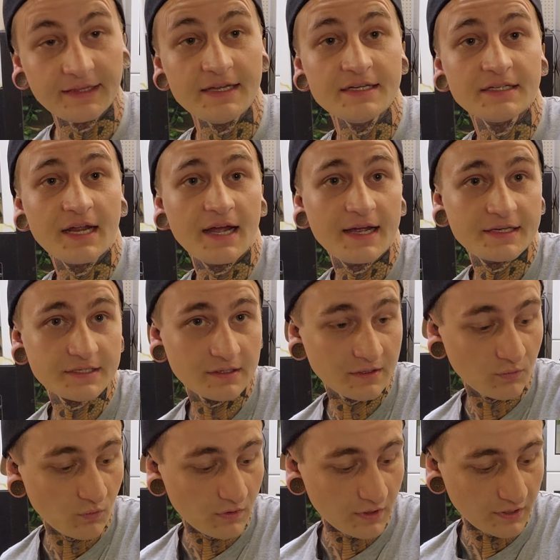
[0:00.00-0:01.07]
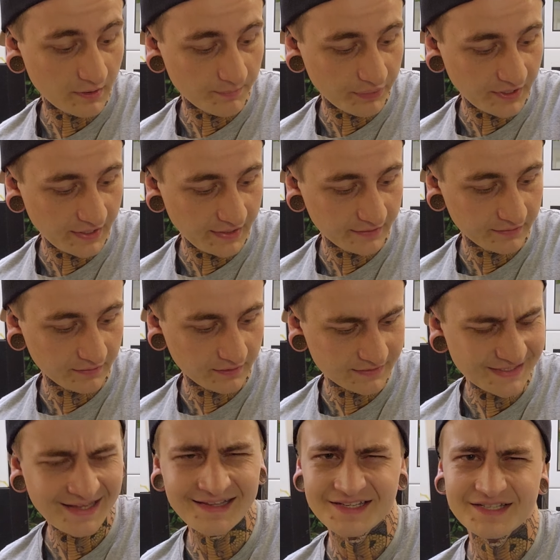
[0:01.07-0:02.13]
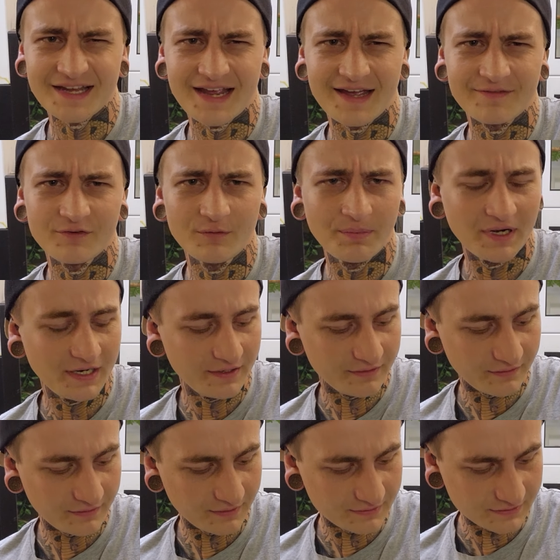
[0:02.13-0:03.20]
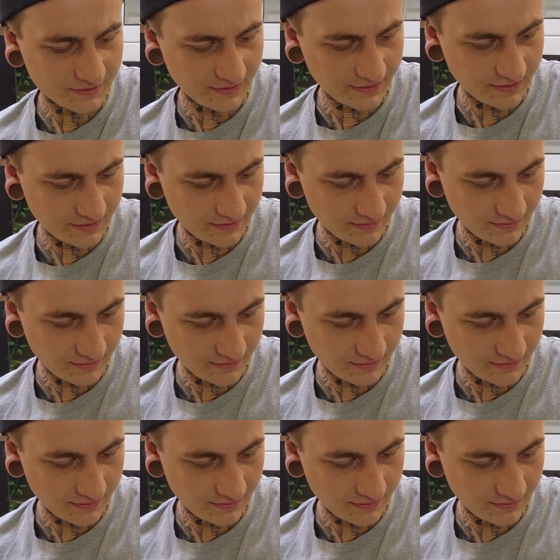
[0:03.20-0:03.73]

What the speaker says: These guys and the water pythons and the Savu pythons, like